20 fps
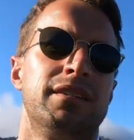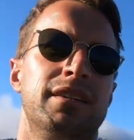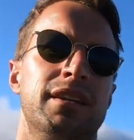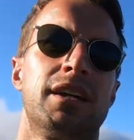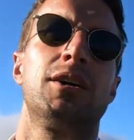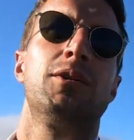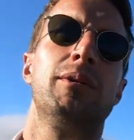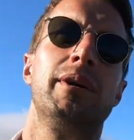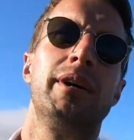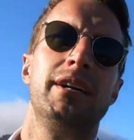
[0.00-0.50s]

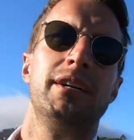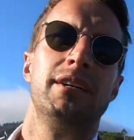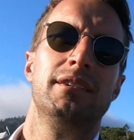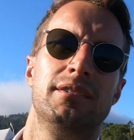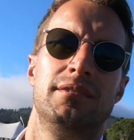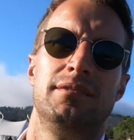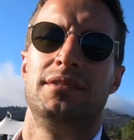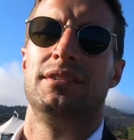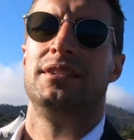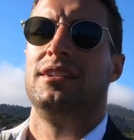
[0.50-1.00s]
the quail
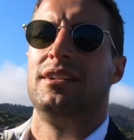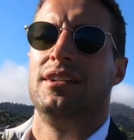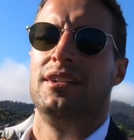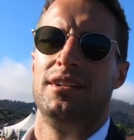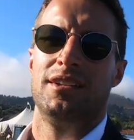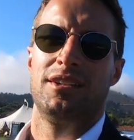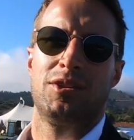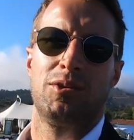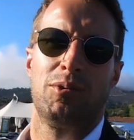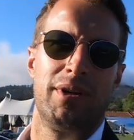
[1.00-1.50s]

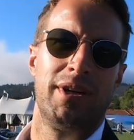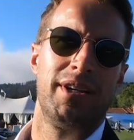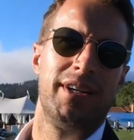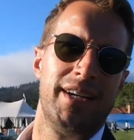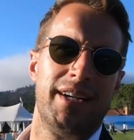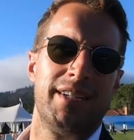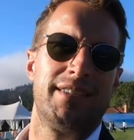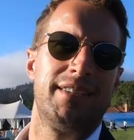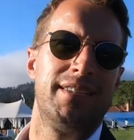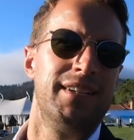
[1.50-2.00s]

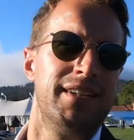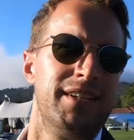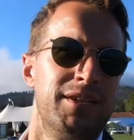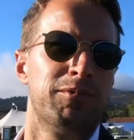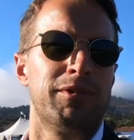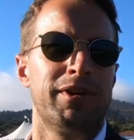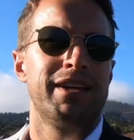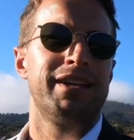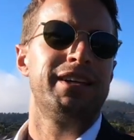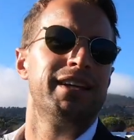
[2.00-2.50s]

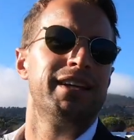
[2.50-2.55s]
2019. We